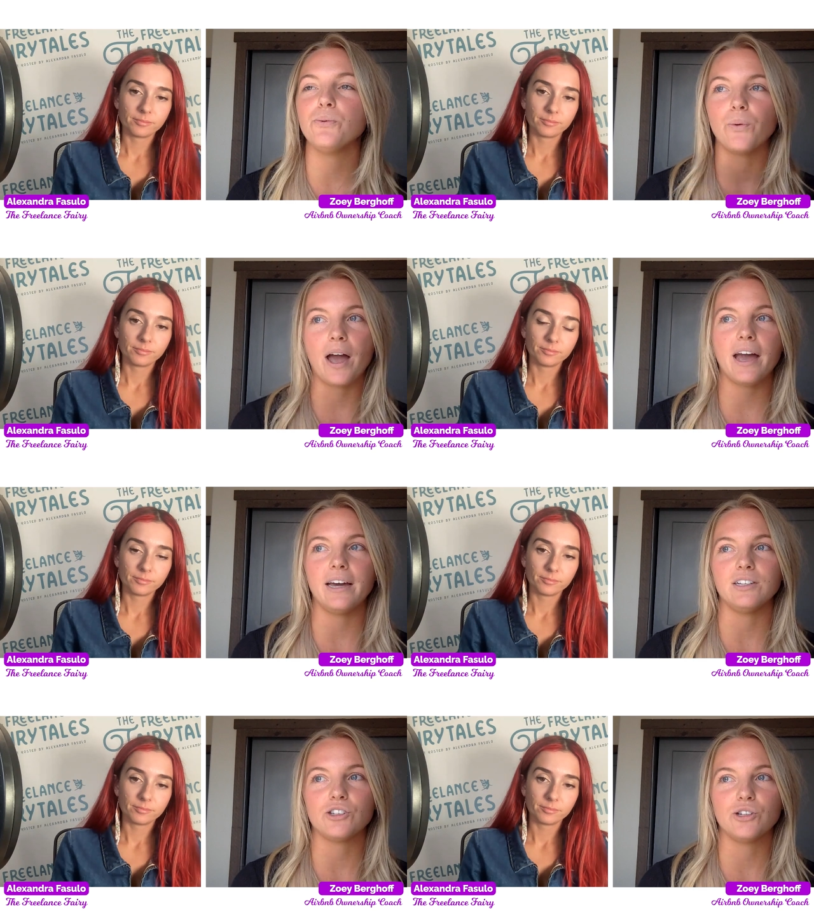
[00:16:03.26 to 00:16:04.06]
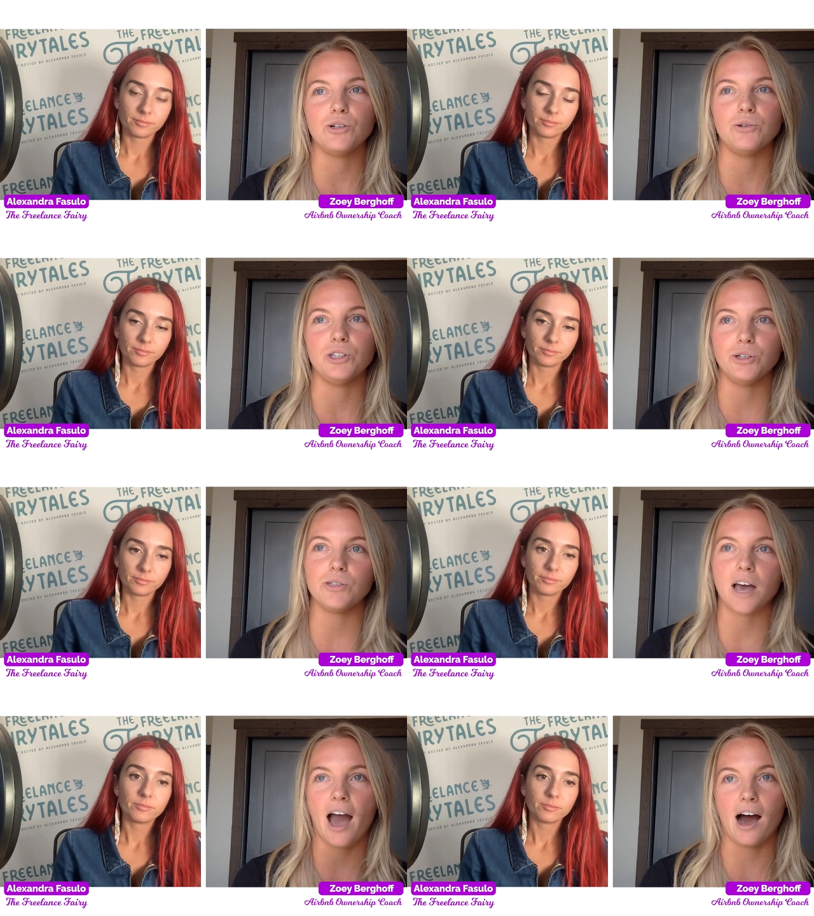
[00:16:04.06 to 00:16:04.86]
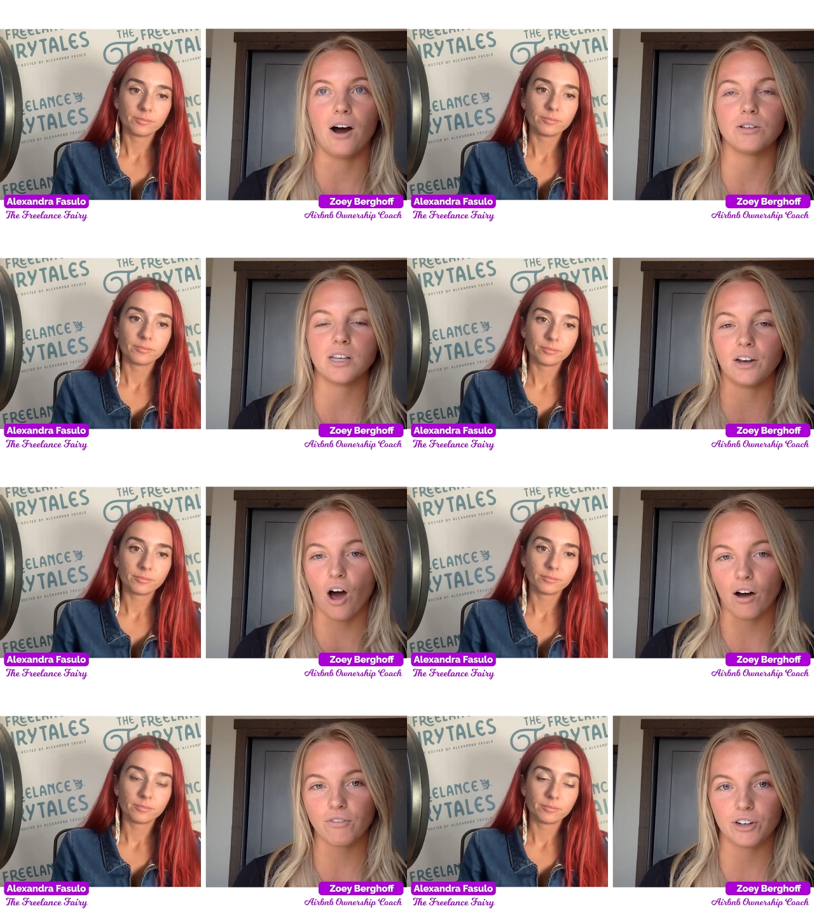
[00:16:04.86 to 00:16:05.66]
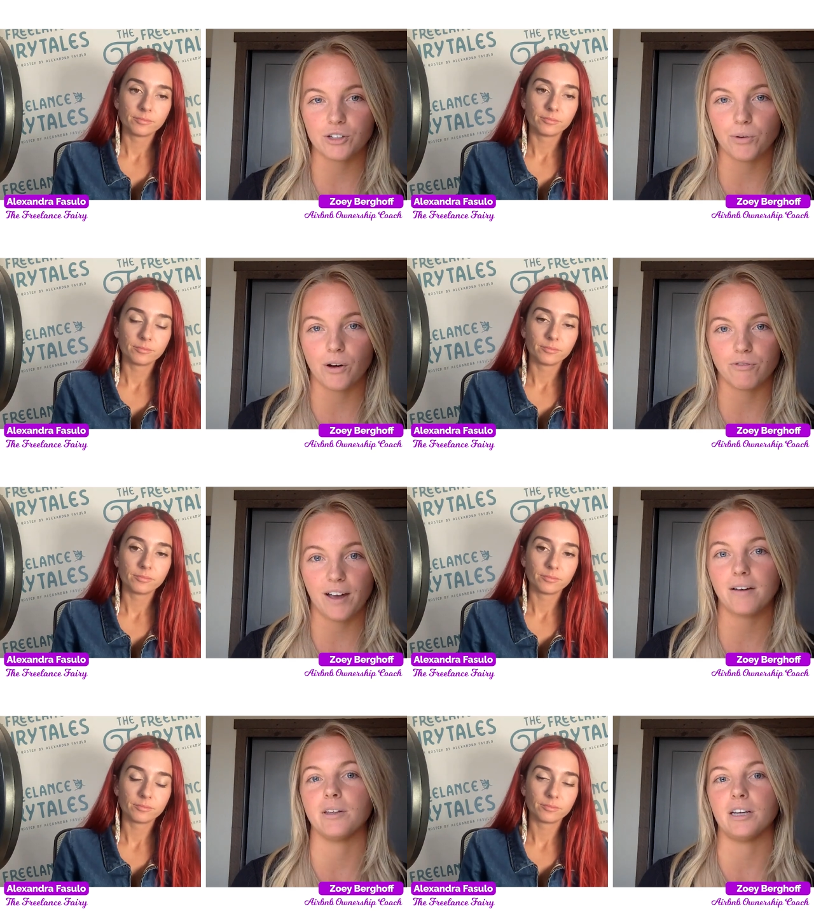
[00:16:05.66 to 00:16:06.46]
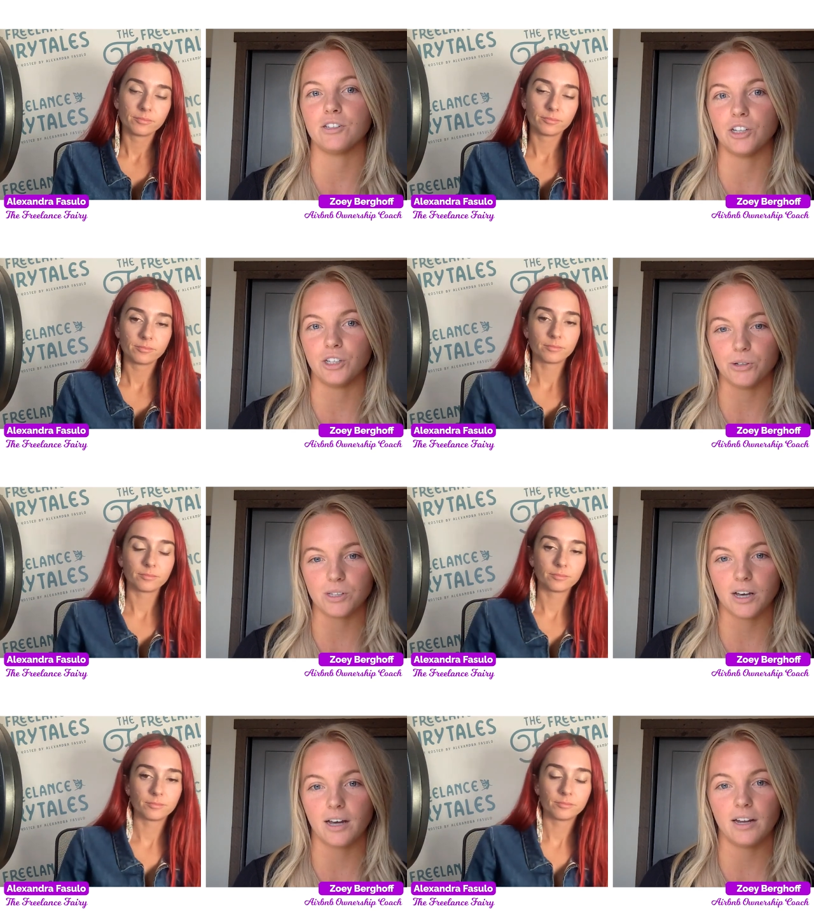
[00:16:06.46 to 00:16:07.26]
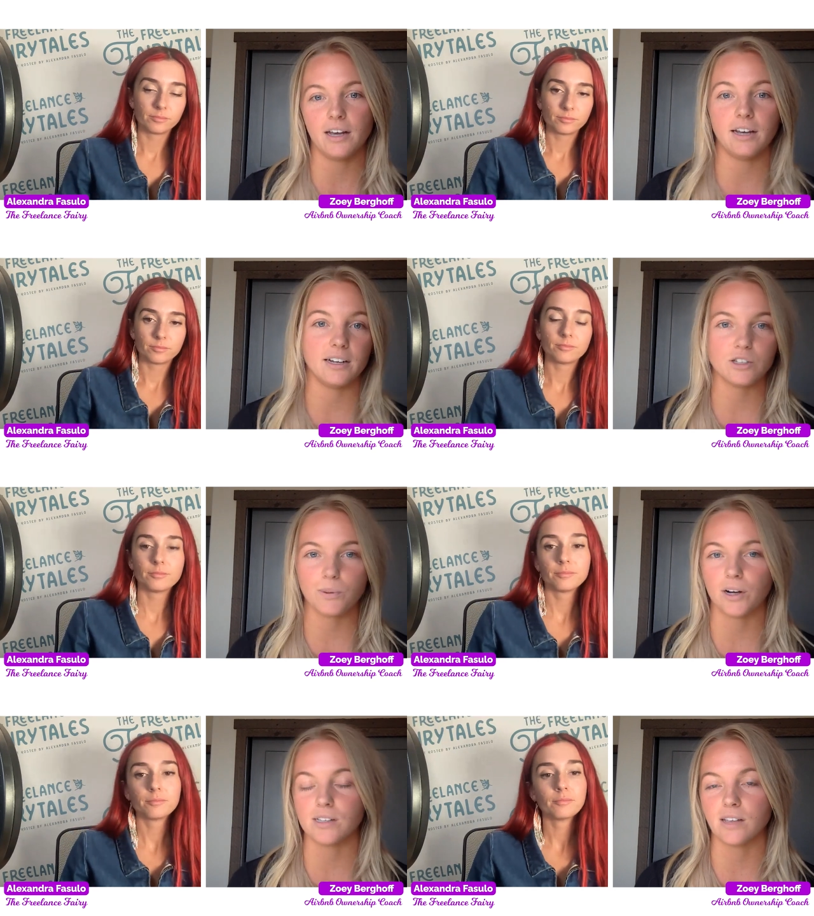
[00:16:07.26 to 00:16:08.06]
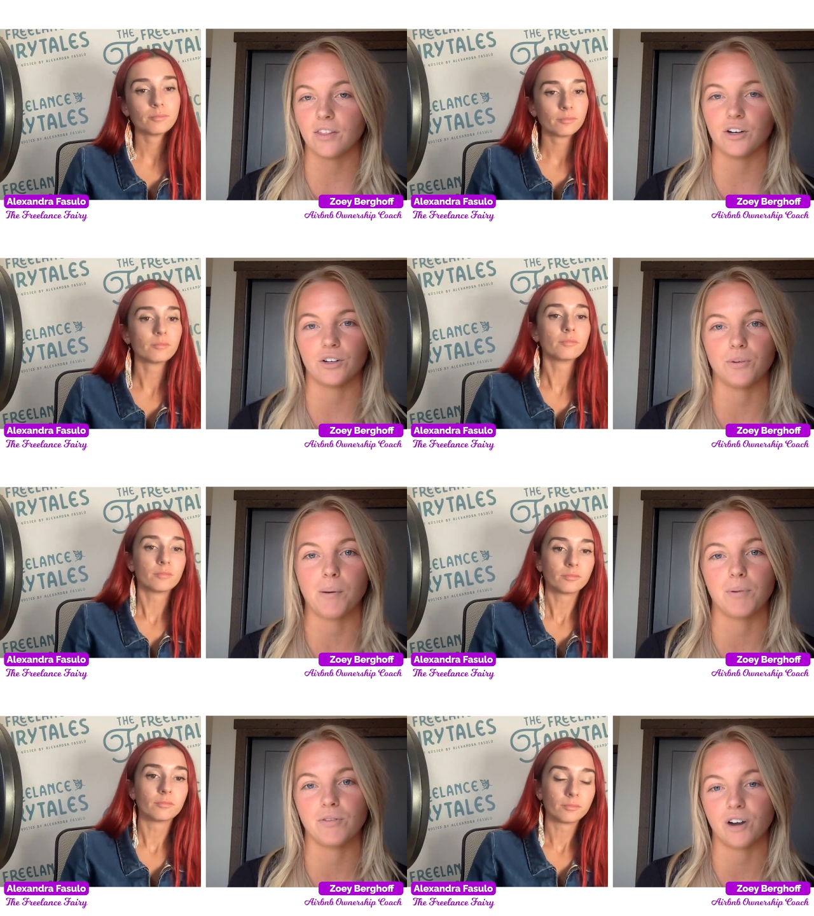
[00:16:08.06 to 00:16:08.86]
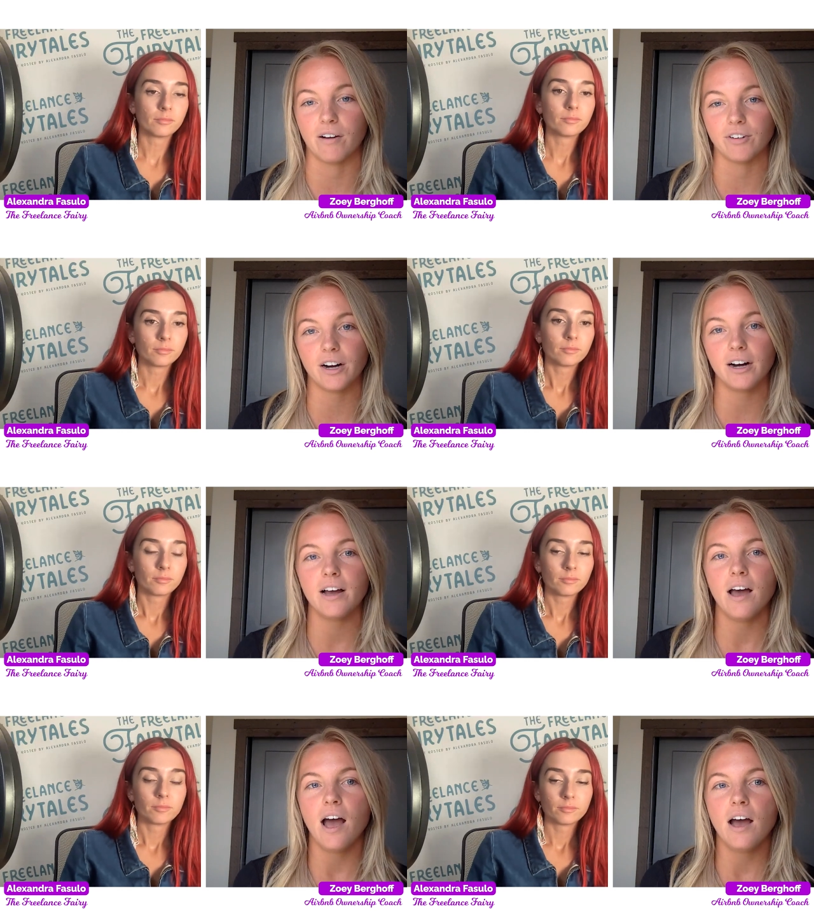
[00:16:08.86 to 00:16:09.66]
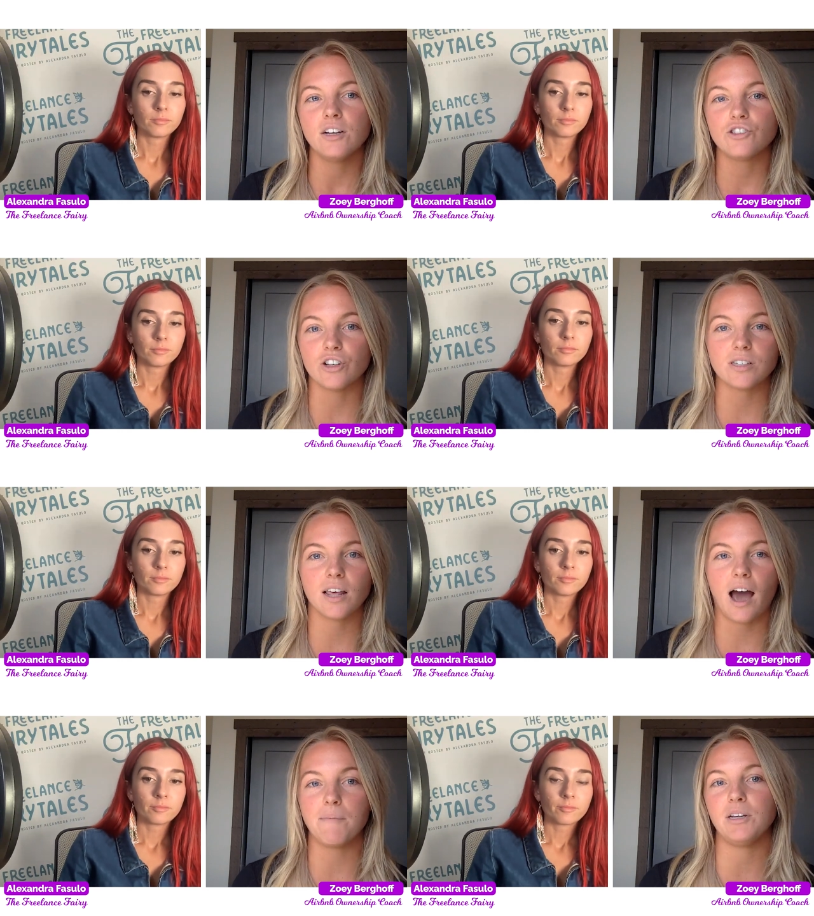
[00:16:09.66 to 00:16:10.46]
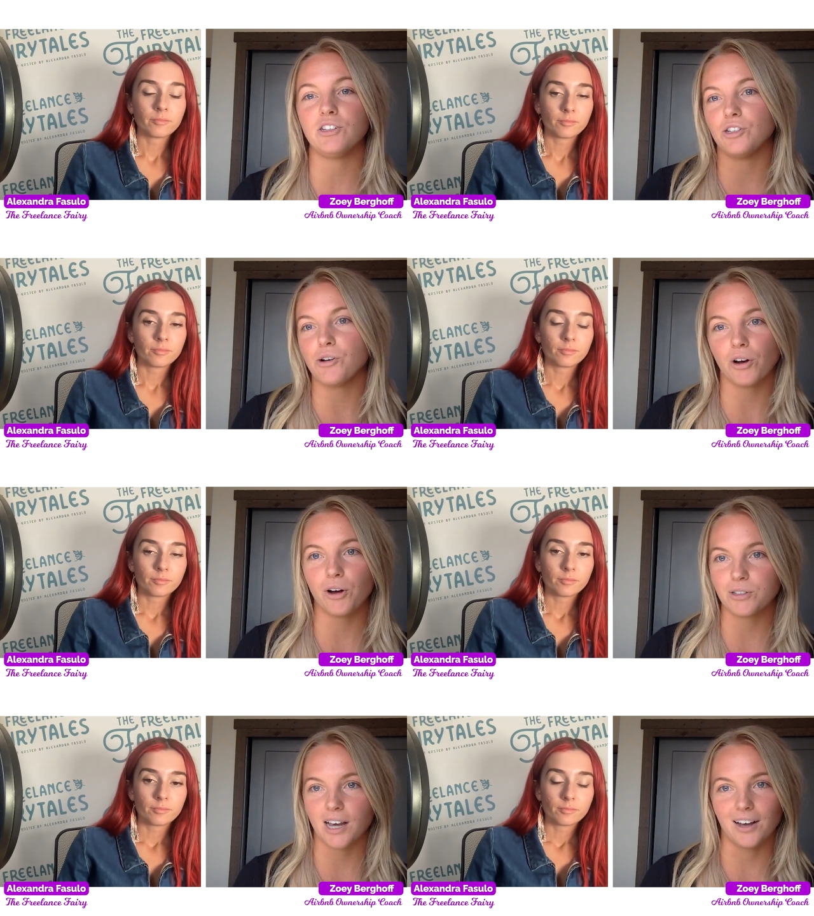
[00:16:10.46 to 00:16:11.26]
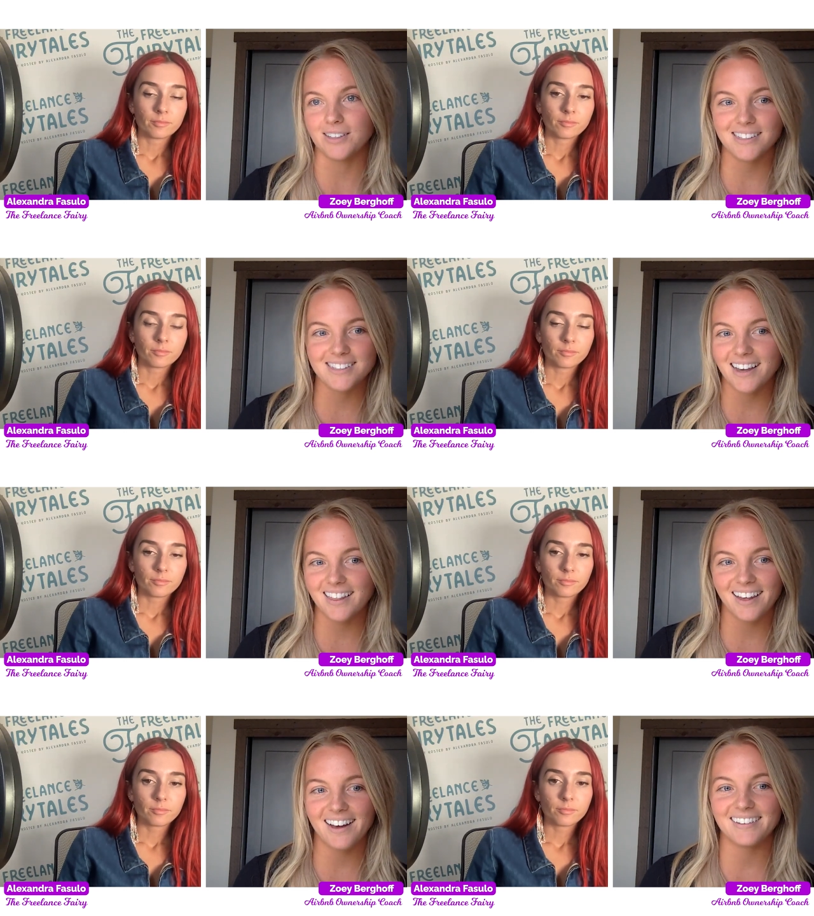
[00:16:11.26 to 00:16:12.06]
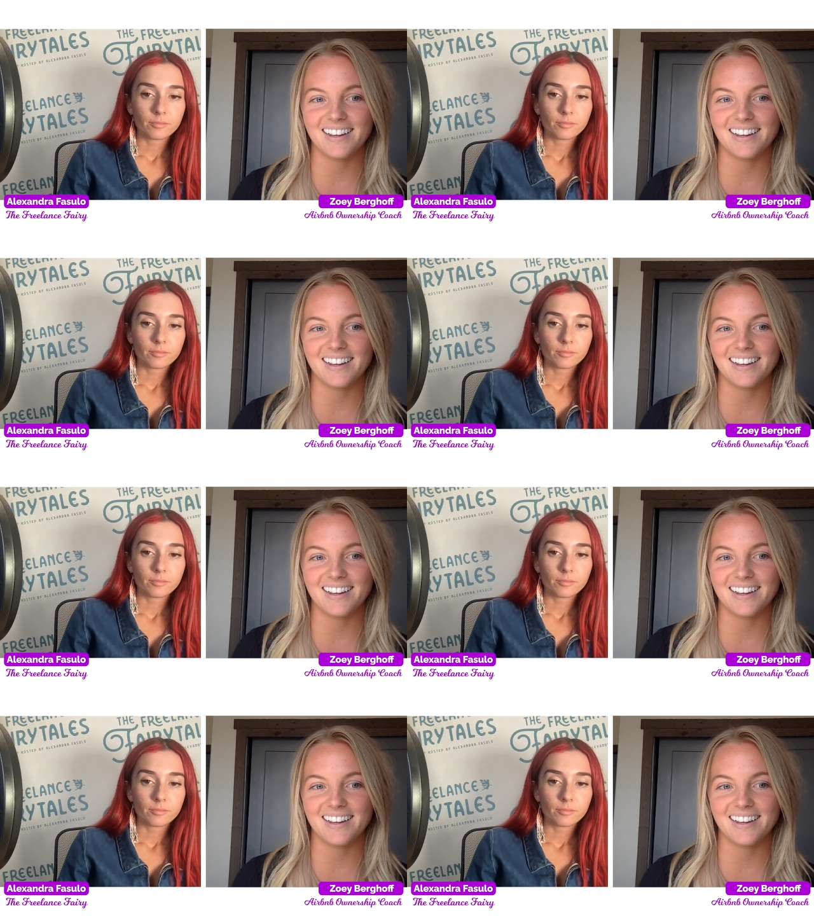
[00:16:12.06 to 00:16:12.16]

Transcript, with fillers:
Speaker 1: way to use a house and offer it to a family to use it in an experience that they're going to remember forever. Just like, I mean, do you go to hotels and say that?